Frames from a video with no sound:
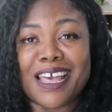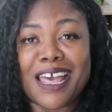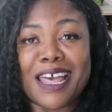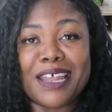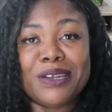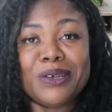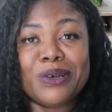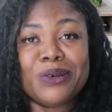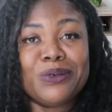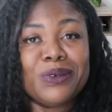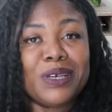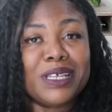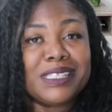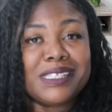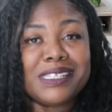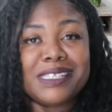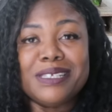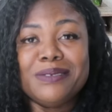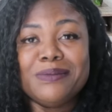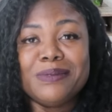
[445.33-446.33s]
i know
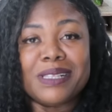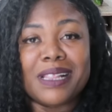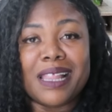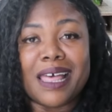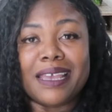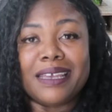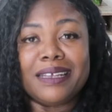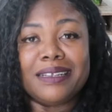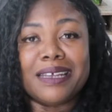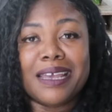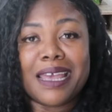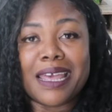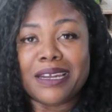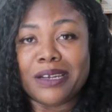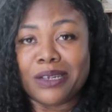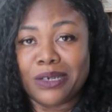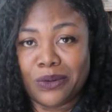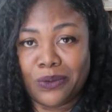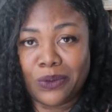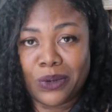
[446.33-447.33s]
it seems like the
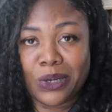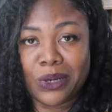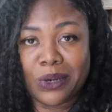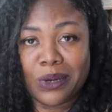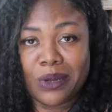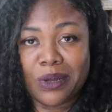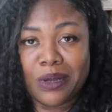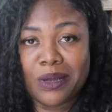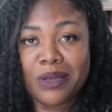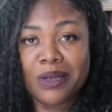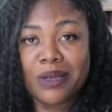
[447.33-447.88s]
end of the world